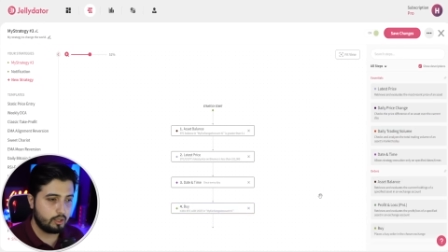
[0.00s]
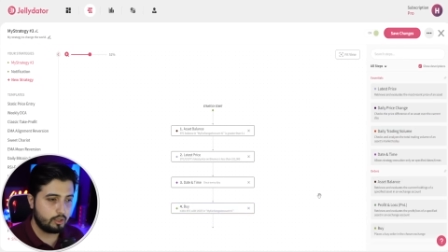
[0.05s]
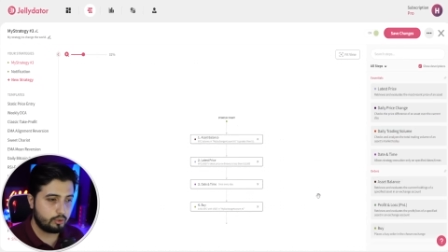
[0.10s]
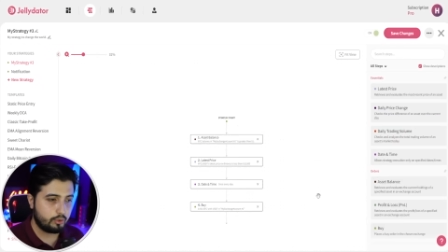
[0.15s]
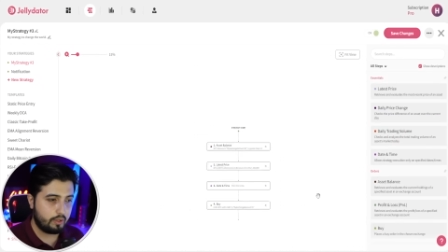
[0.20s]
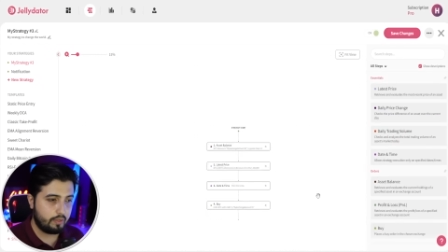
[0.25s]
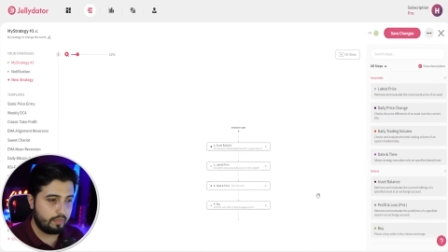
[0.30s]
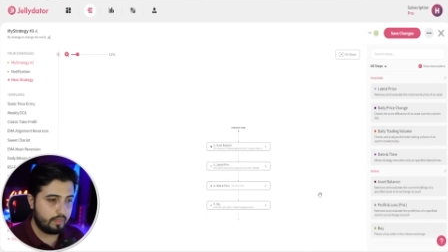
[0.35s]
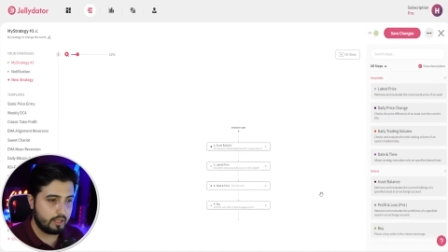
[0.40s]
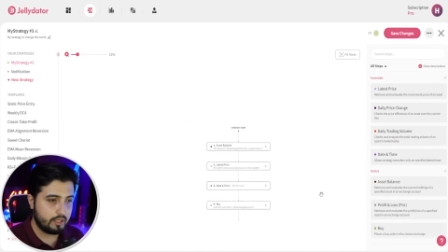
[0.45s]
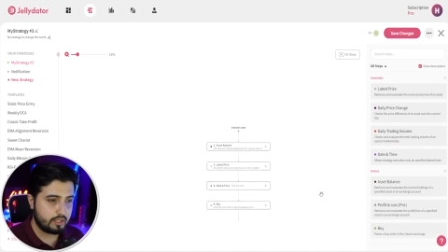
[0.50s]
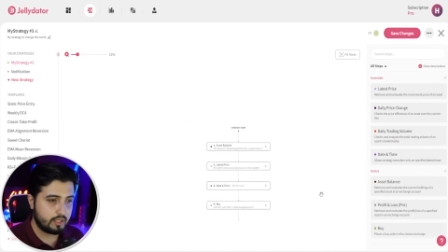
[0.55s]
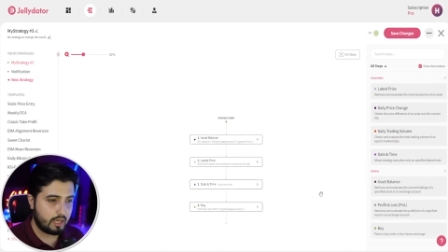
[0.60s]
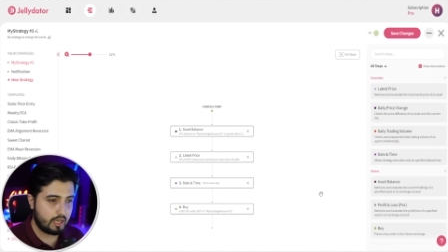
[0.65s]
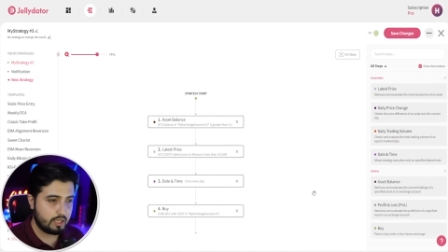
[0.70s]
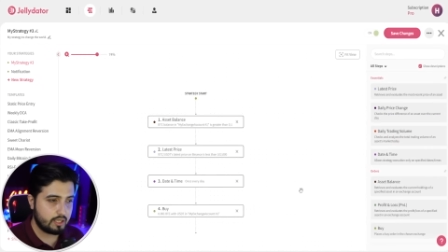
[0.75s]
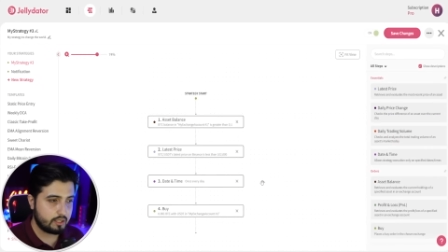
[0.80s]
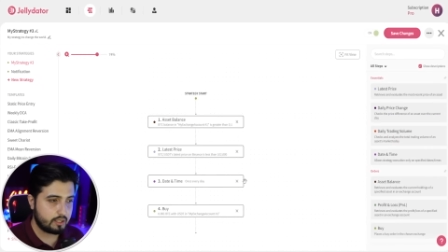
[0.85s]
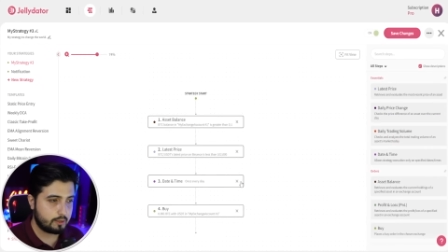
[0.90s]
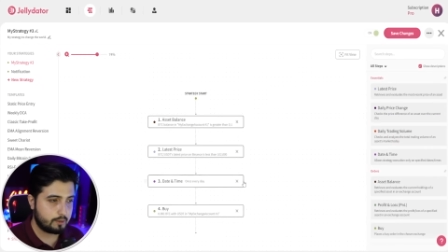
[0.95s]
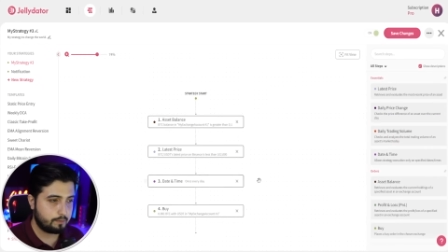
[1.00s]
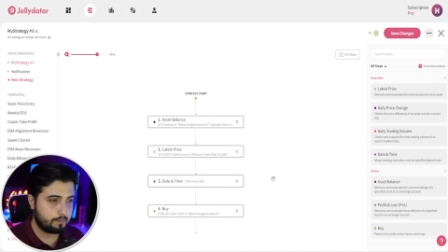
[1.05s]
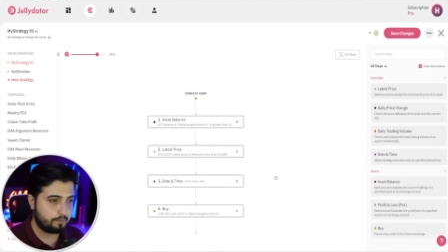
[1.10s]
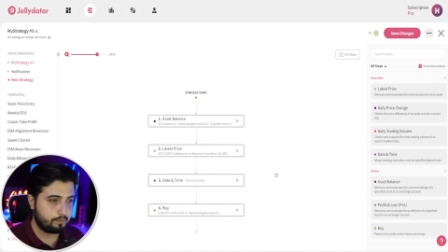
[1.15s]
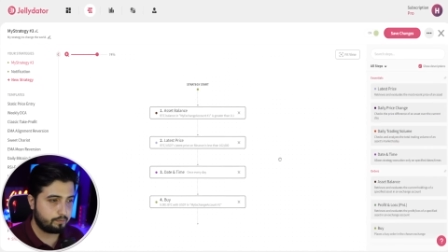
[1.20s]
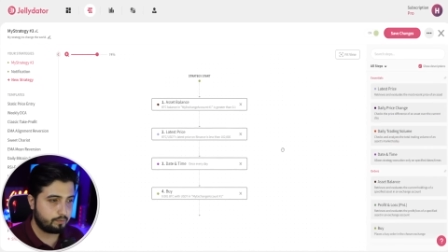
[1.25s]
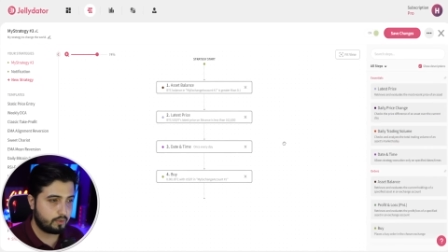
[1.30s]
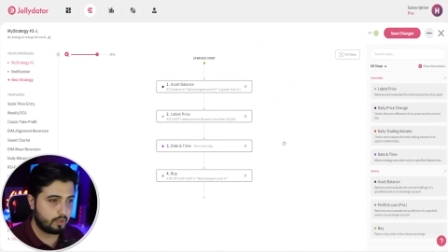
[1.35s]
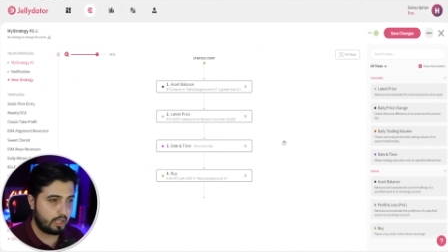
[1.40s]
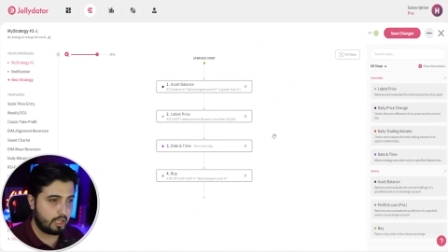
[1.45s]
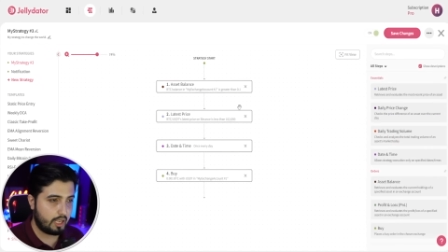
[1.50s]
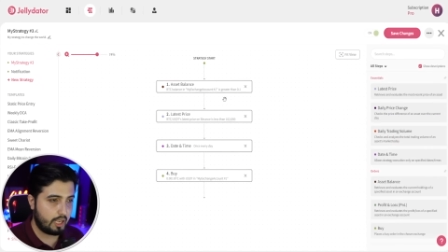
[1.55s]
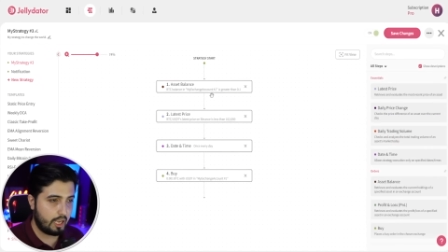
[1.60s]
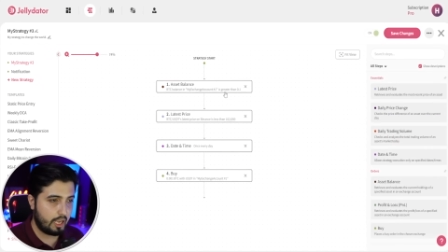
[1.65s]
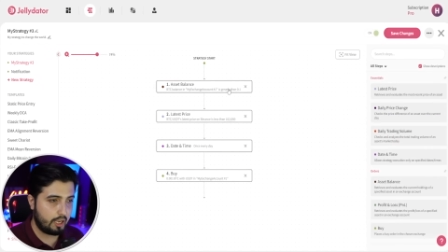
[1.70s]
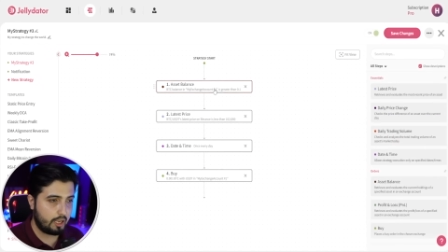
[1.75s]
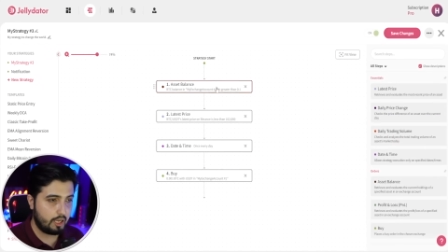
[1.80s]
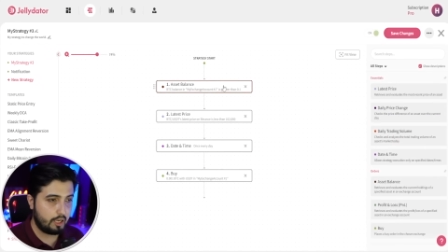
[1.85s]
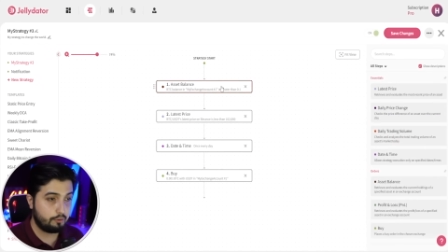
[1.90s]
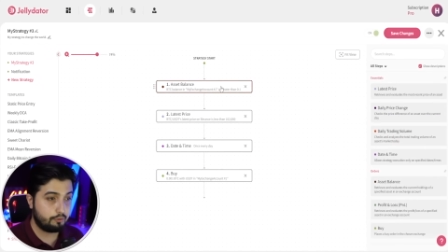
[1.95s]
So in this case,
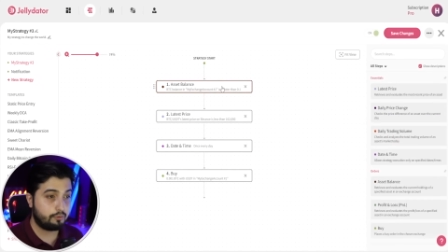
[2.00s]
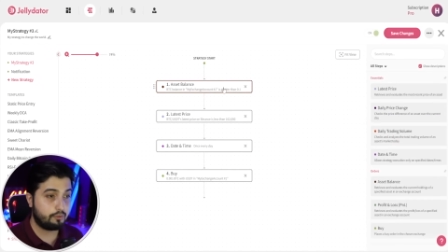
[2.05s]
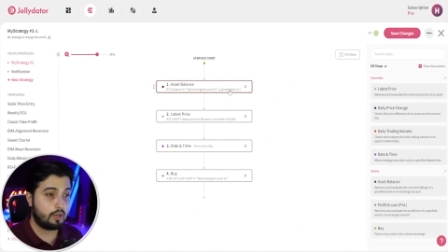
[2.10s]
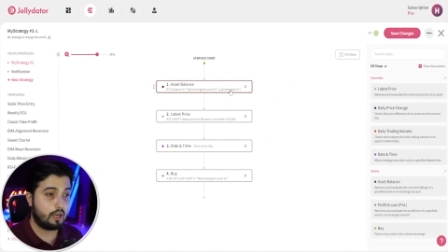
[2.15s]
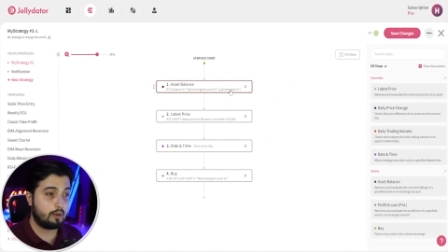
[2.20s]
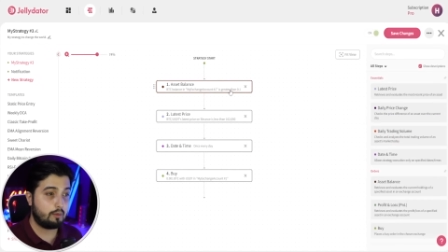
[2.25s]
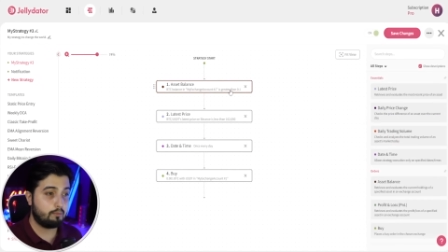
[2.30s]
if